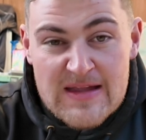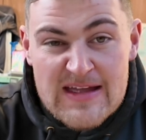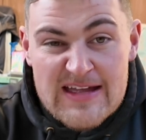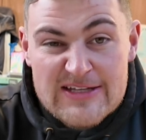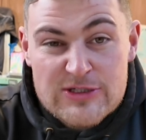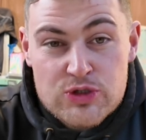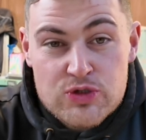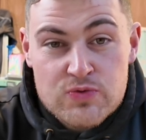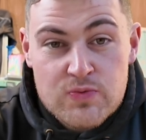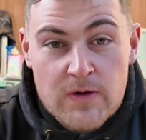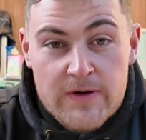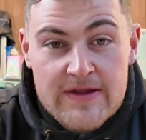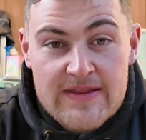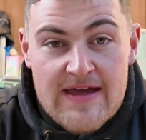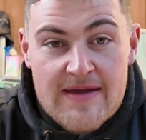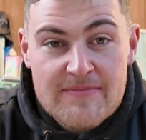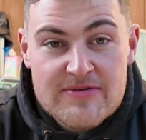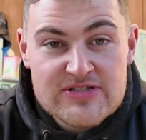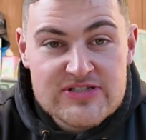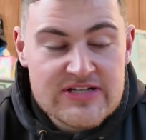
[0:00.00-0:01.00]
It's just one of
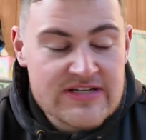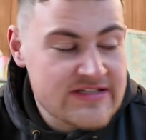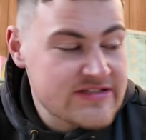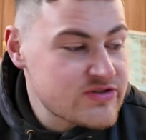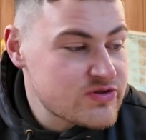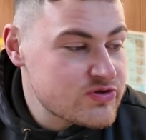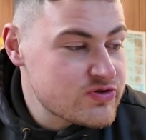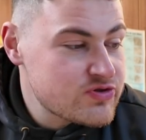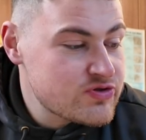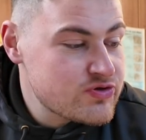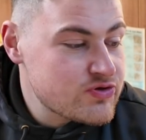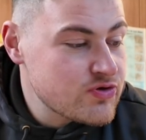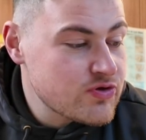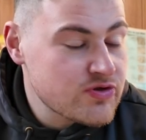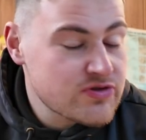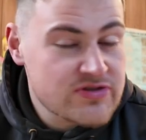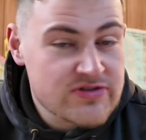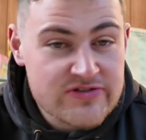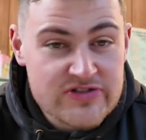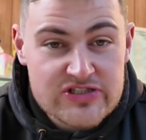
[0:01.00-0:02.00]
them, isn't it? It's
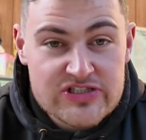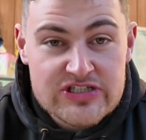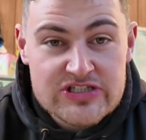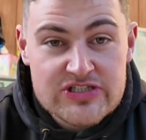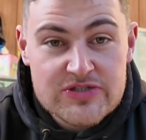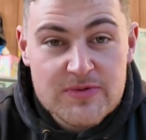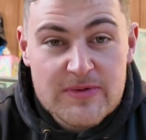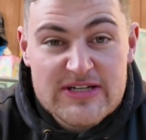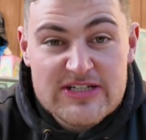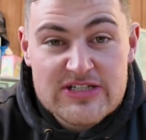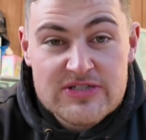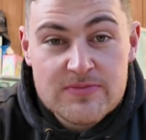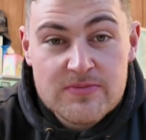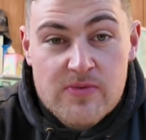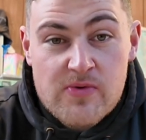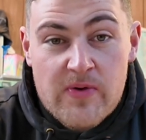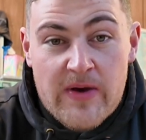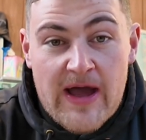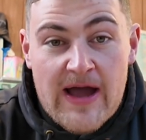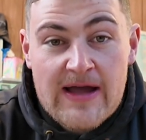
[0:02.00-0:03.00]
sort of the situation
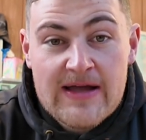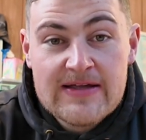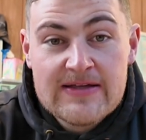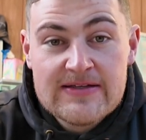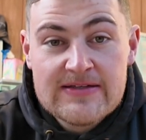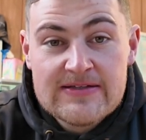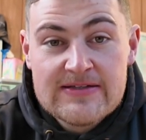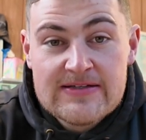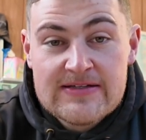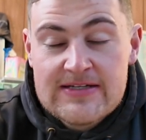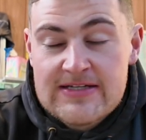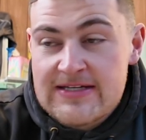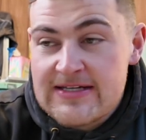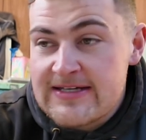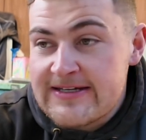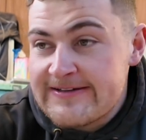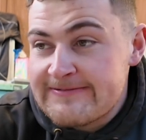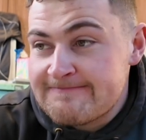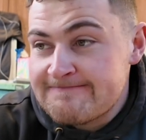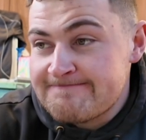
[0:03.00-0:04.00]
we're at,
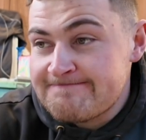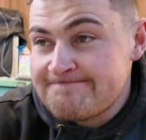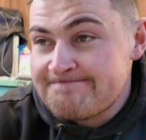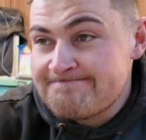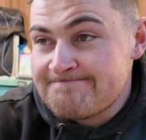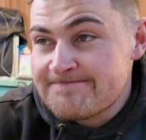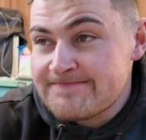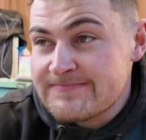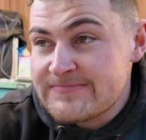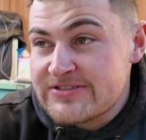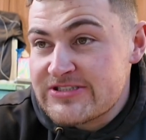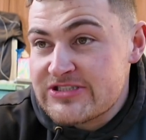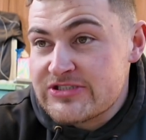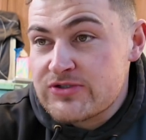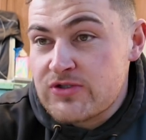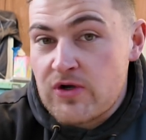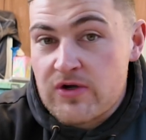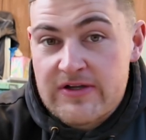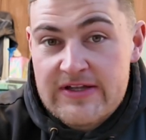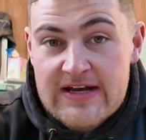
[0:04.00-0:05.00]
which is
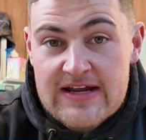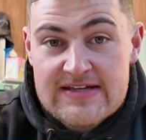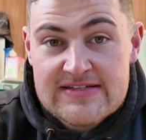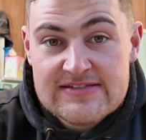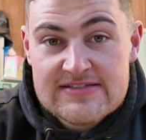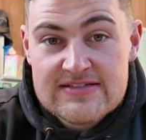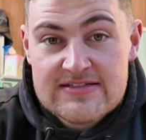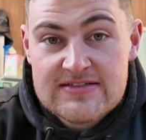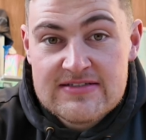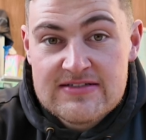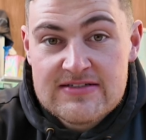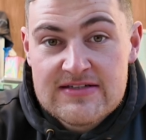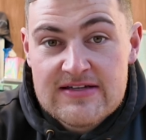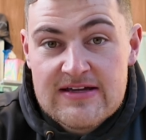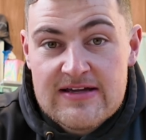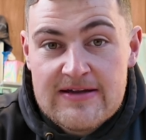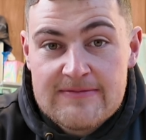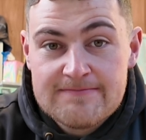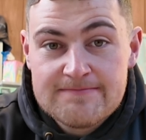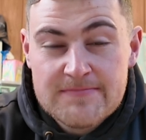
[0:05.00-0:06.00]
not great
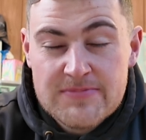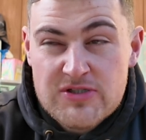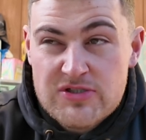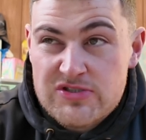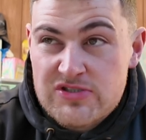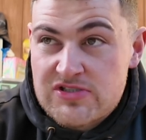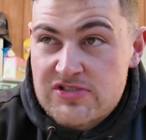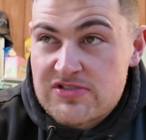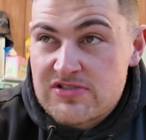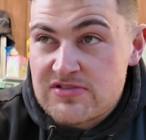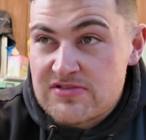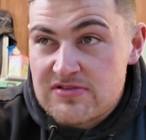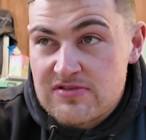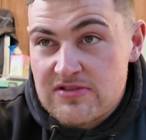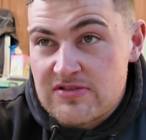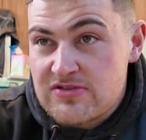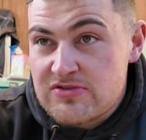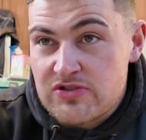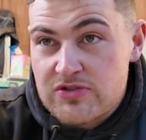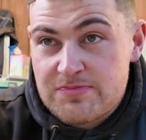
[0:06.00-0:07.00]
because
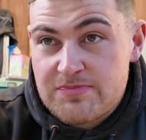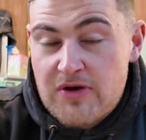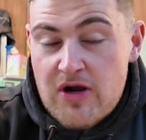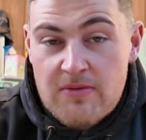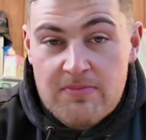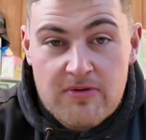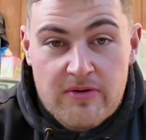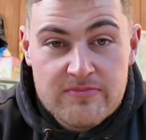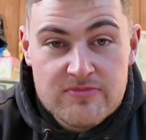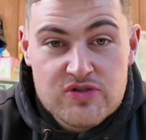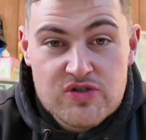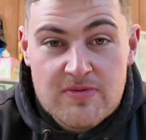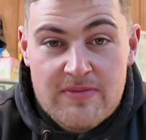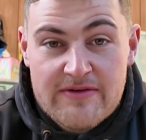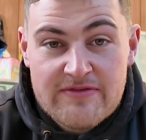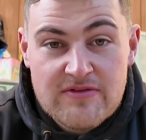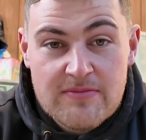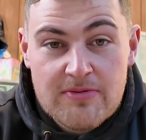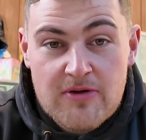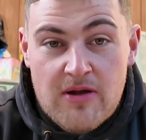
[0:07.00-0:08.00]
just problems come
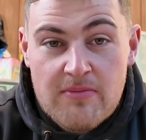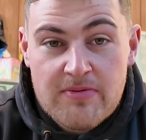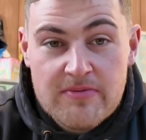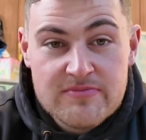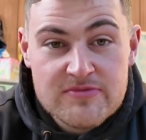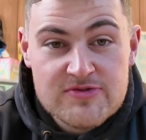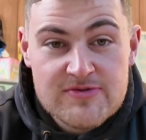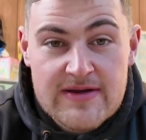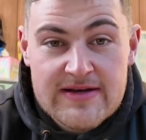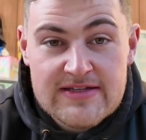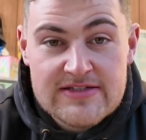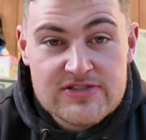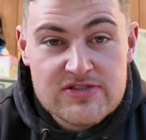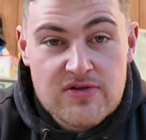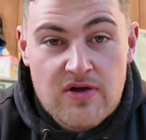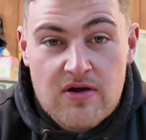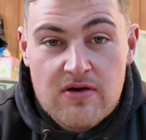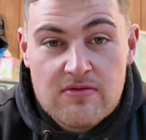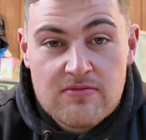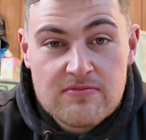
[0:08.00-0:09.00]
after problems when it's
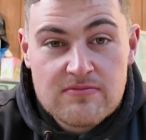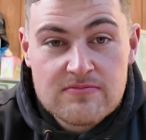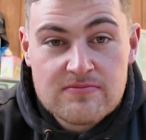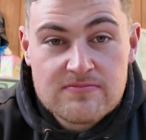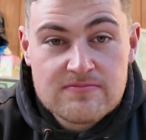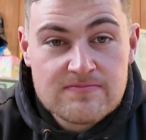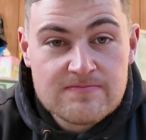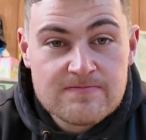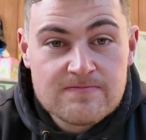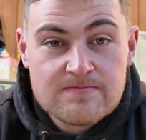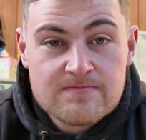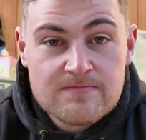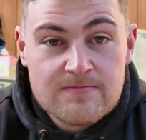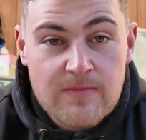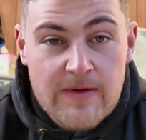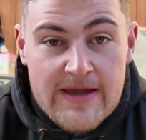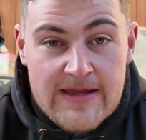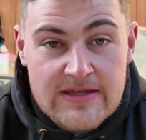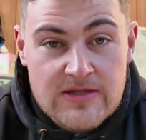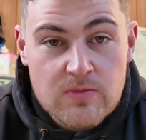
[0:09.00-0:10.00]
not
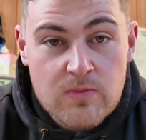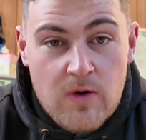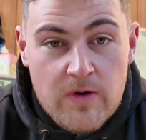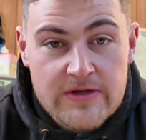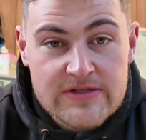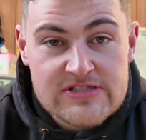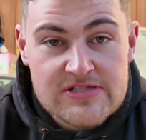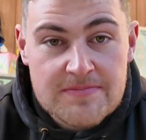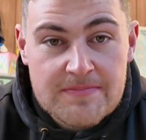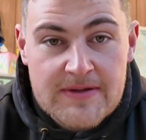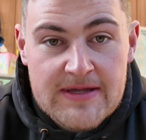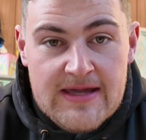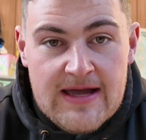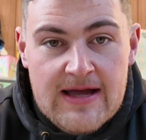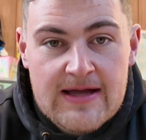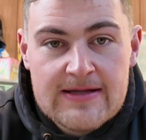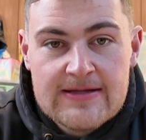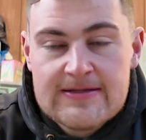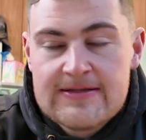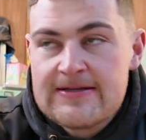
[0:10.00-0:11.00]
where you want it to be at,
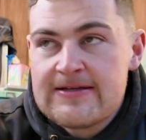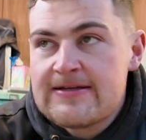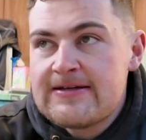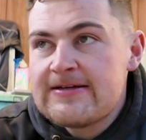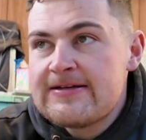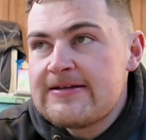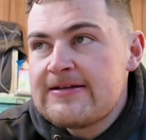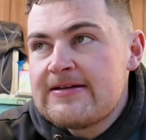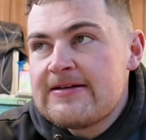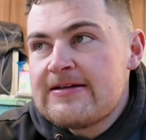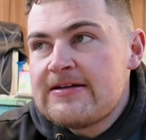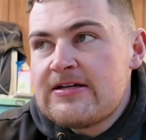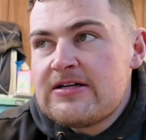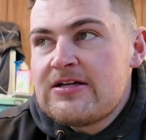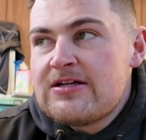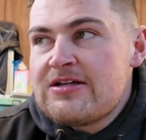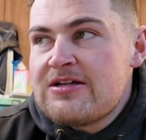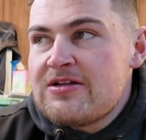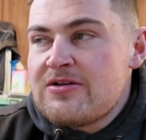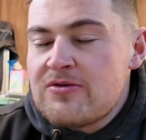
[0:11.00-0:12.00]

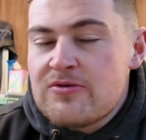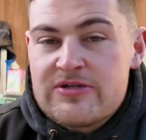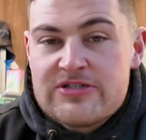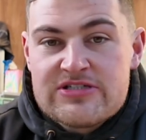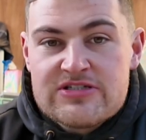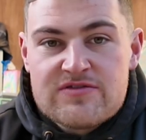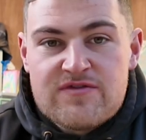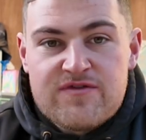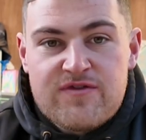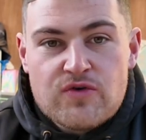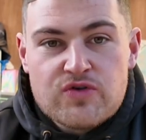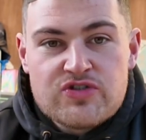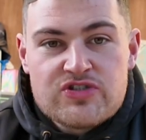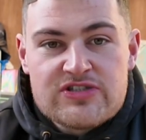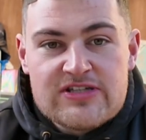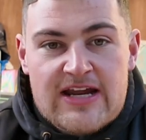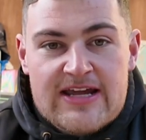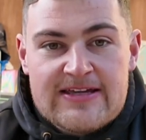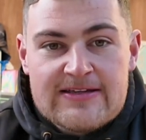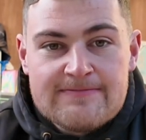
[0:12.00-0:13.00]
which is
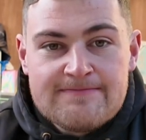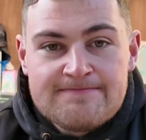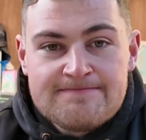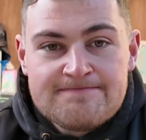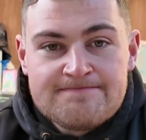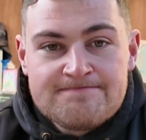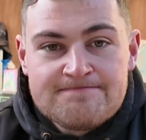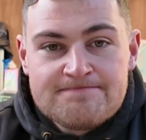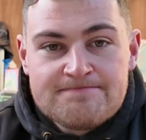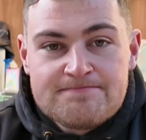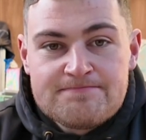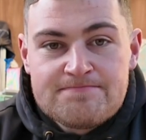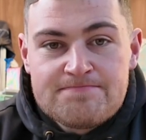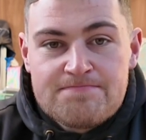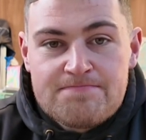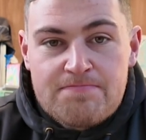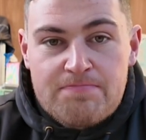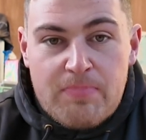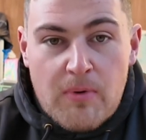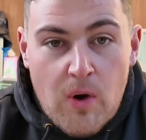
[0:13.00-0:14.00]
frustrating.
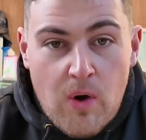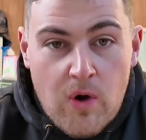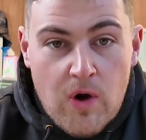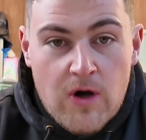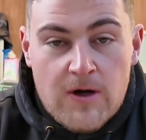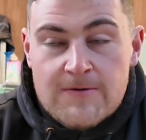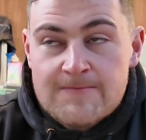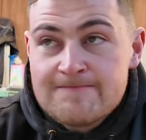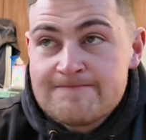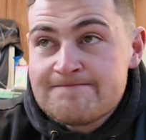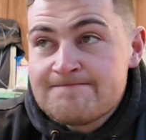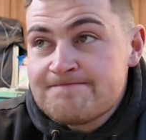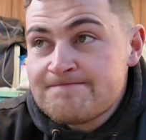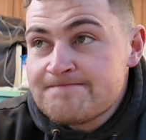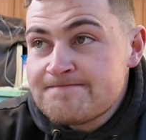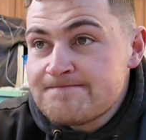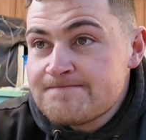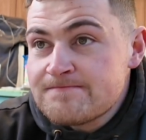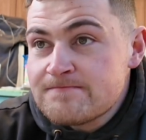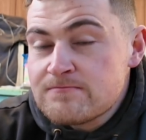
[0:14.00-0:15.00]
But
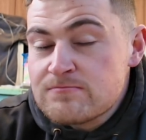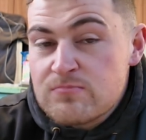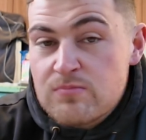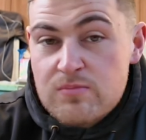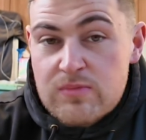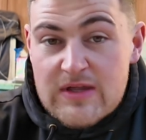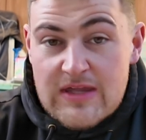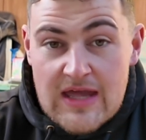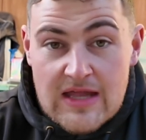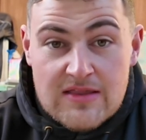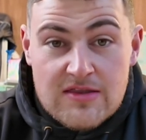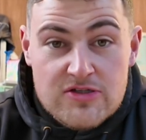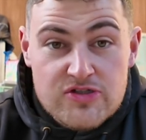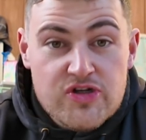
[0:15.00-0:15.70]
we get the